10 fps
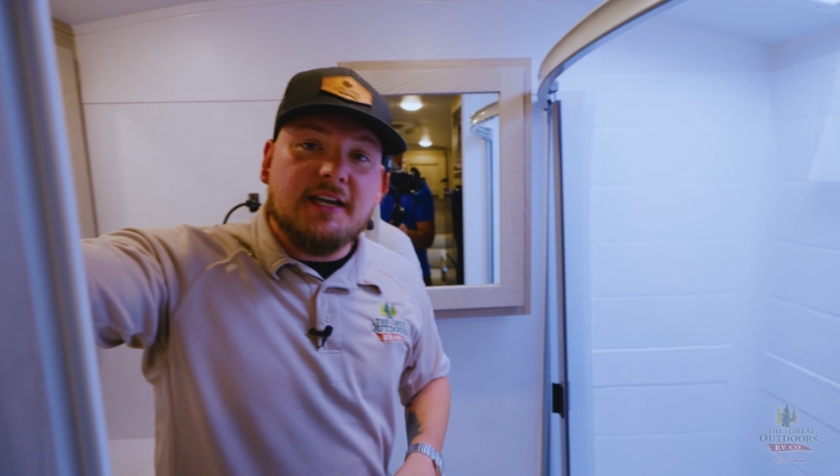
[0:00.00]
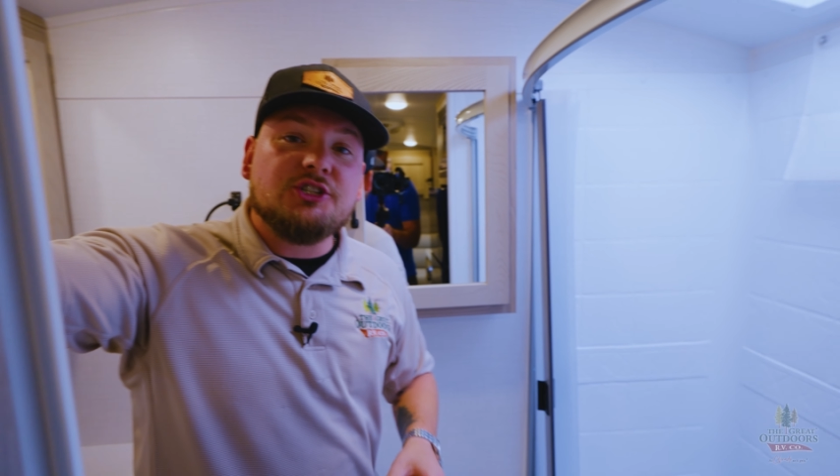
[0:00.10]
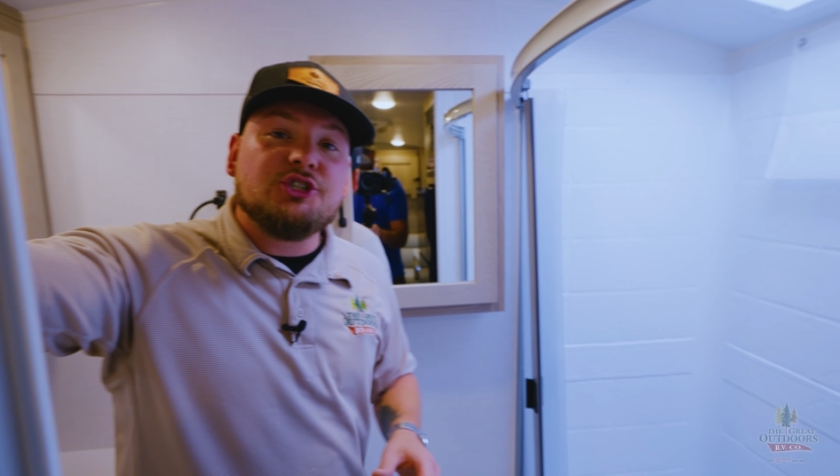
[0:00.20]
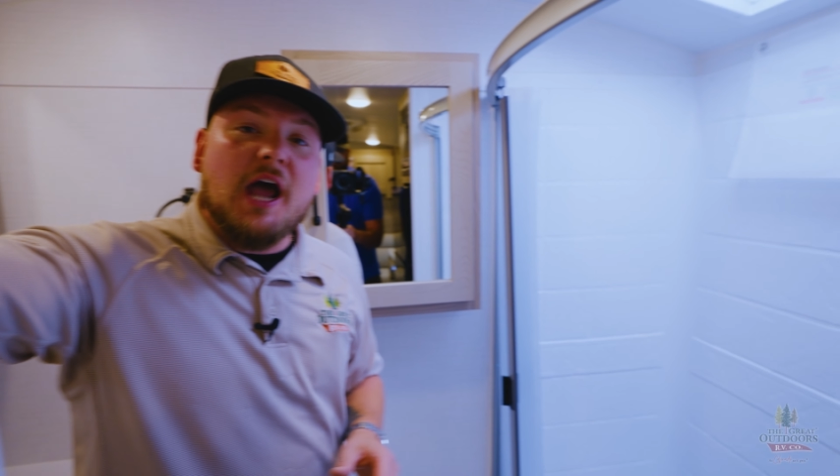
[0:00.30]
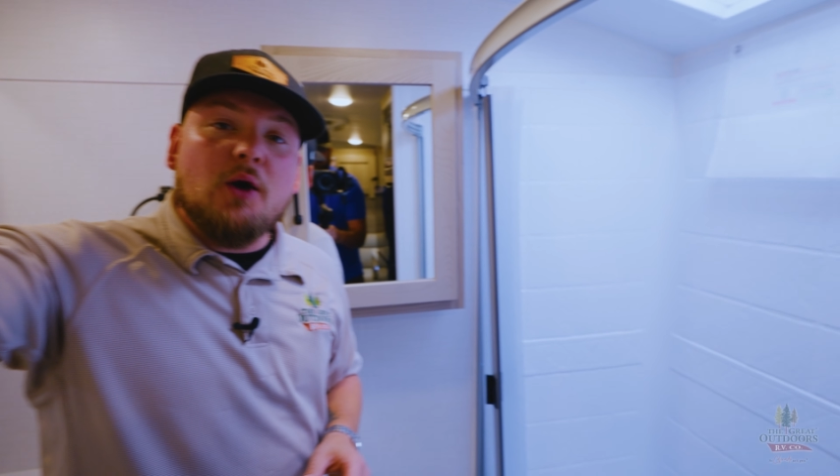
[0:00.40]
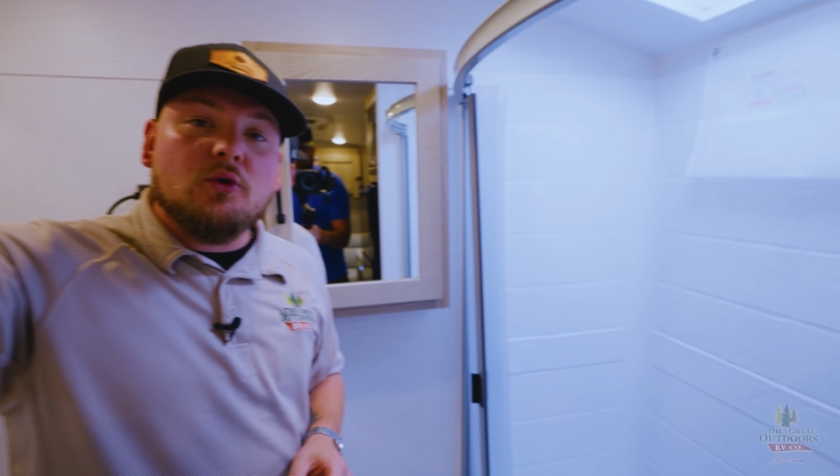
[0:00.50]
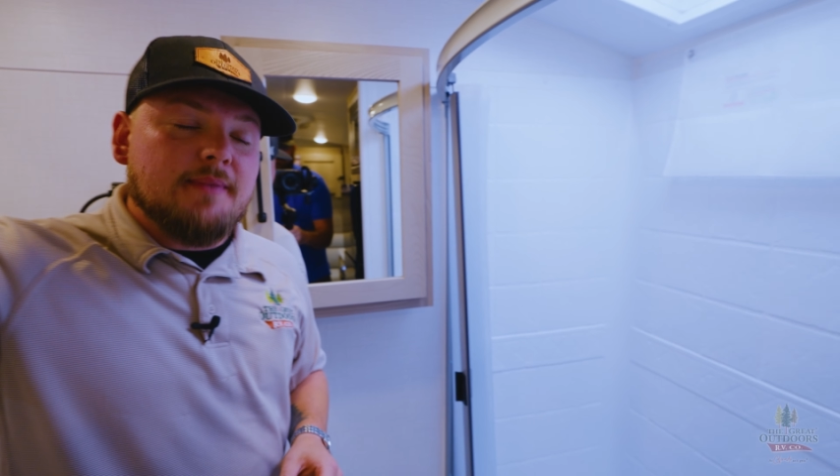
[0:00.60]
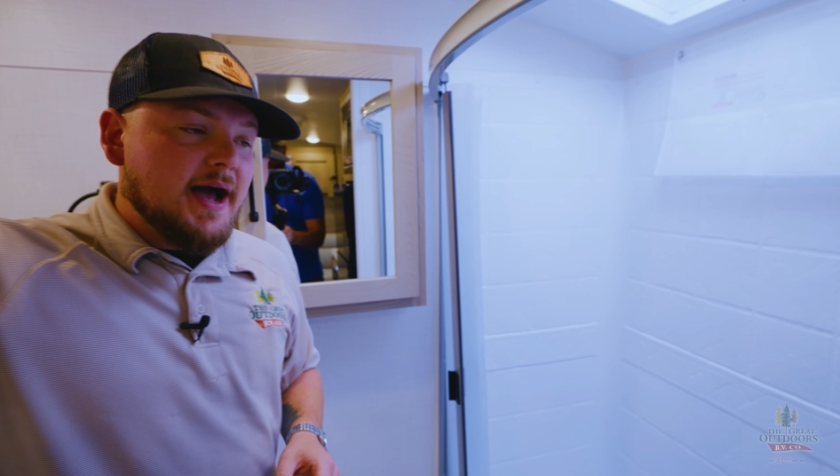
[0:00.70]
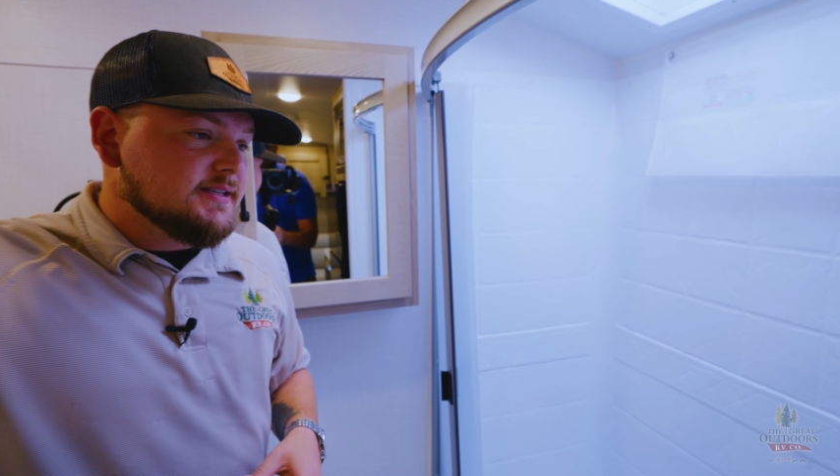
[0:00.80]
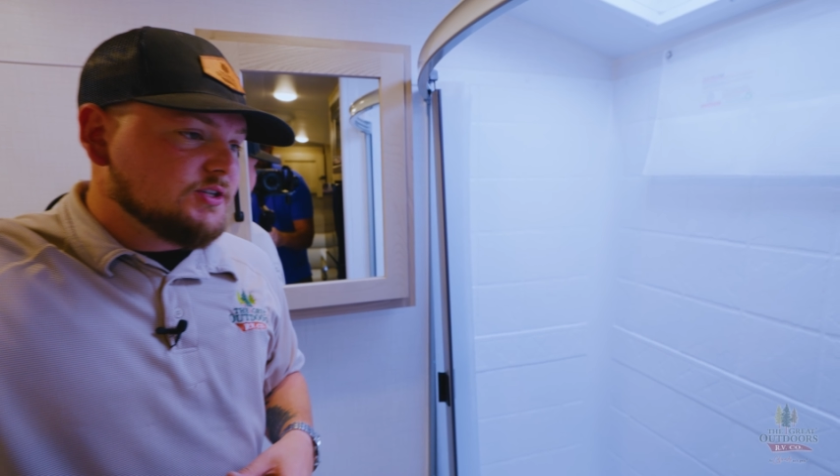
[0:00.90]
a Shower
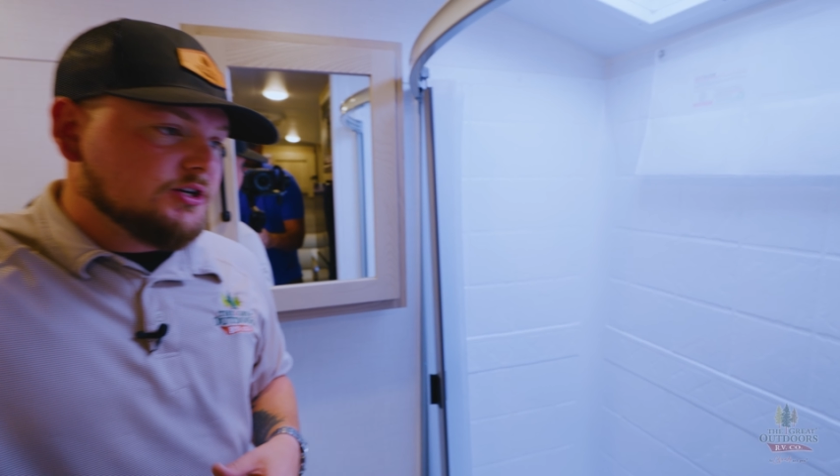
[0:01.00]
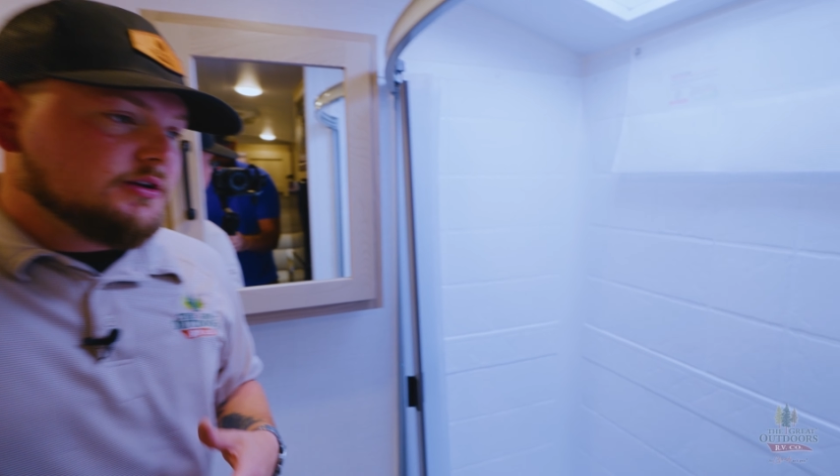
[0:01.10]
Miser.